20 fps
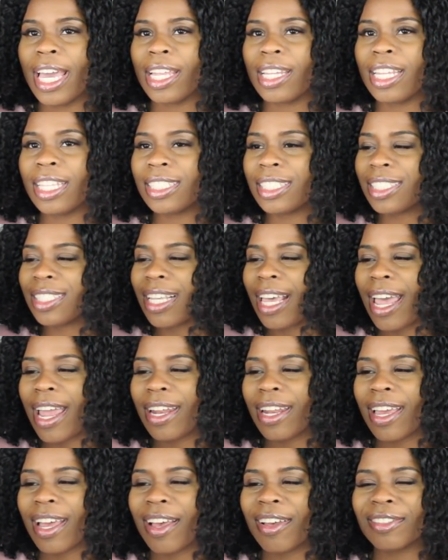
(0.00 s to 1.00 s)
This is
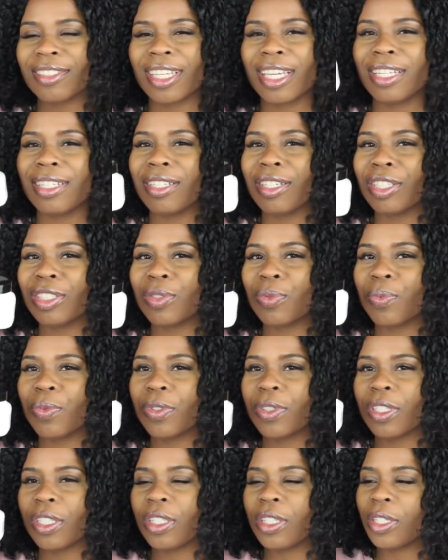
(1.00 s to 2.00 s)
8 ounce. It looks
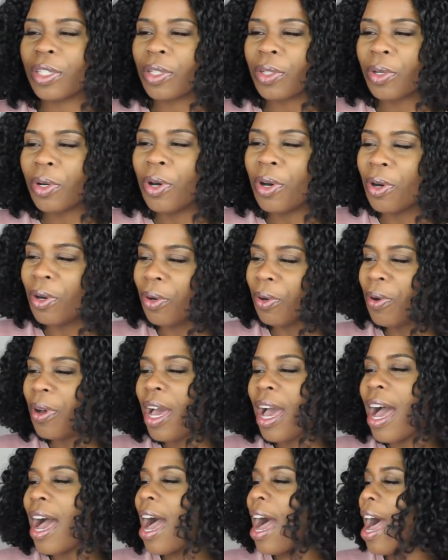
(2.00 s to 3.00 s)
really little.
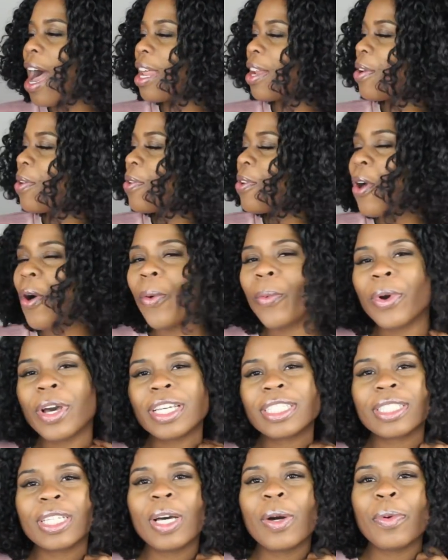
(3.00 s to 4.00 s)
I don't know
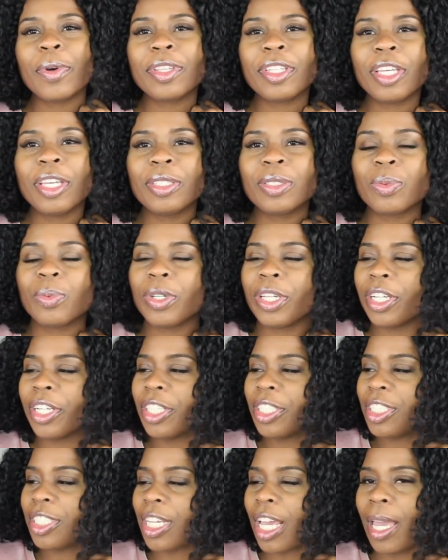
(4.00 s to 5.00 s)
what's up with these
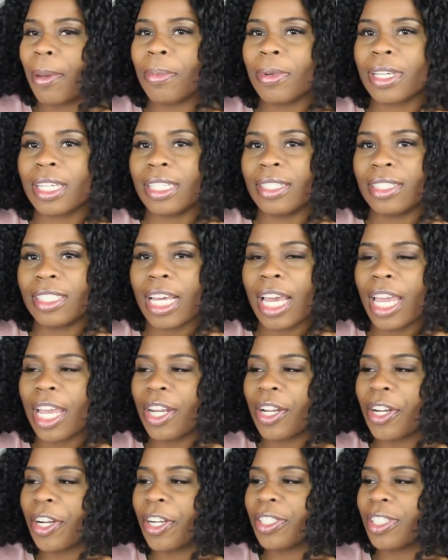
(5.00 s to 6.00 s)
weird shaped
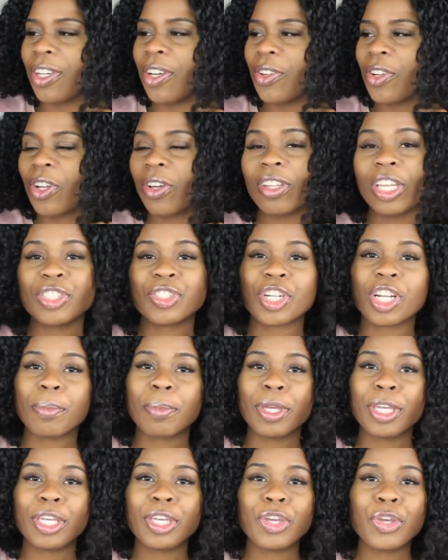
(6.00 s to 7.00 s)
containers. I don't know, they're trying
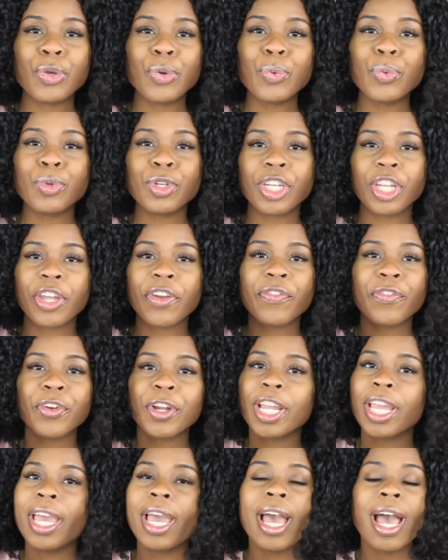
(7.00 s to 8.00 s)
to be cute,
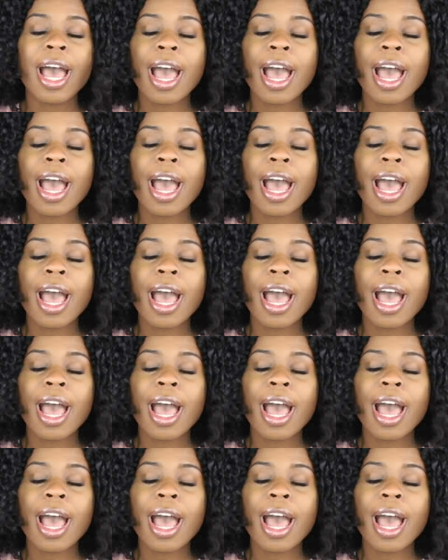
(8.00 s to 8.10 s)
different.